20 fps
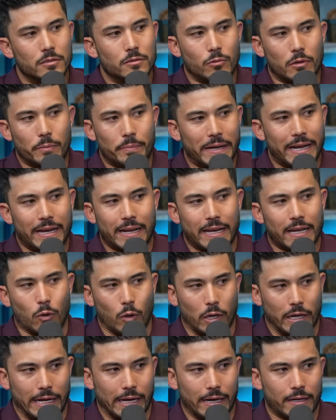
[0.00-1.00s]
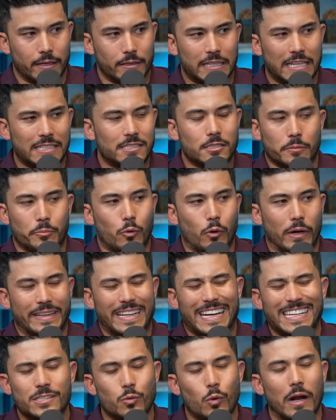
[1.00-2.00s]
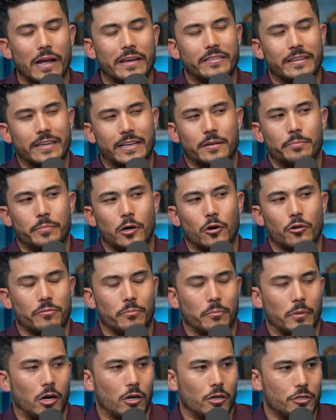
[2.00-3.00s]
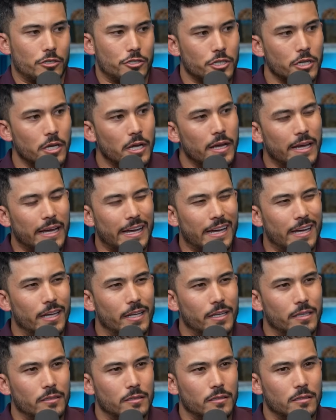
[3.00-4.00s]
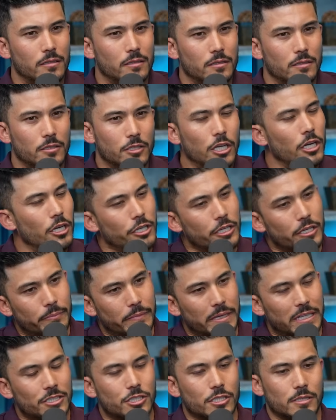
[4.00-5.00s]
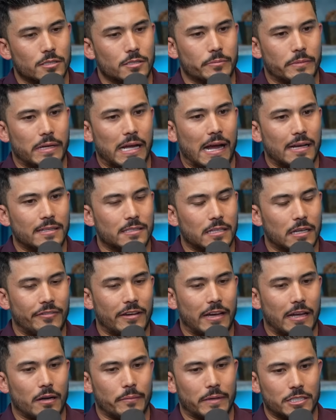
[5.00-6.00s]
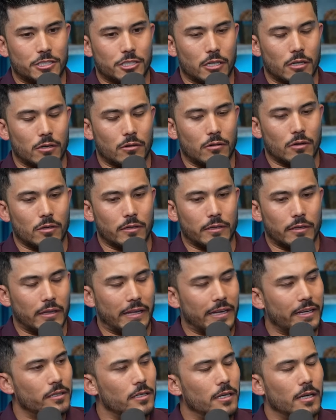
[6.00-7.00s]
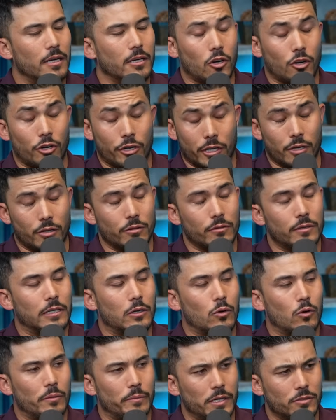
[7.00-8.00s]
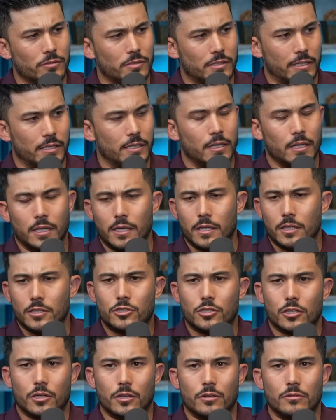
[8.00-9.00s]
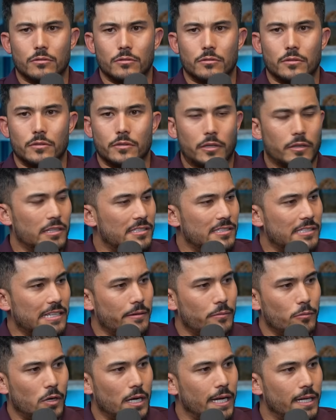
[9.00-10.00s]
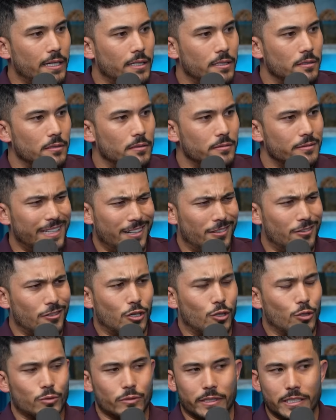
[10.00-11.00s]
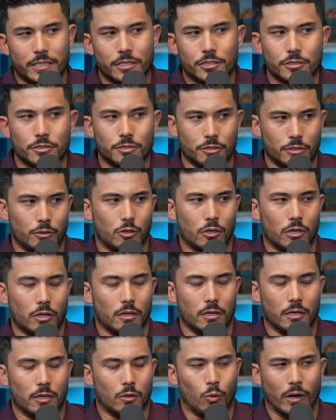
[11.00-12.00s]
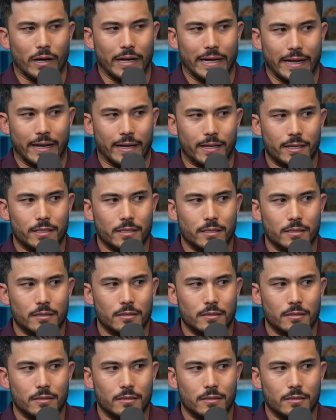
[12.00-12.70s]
We're paid and organic. That's the point. That's where I think both merge. And, you mentioned some guys that I've had on my show earlier, like Cardone and Hormozy. So they're the same way. They don't only just do organic.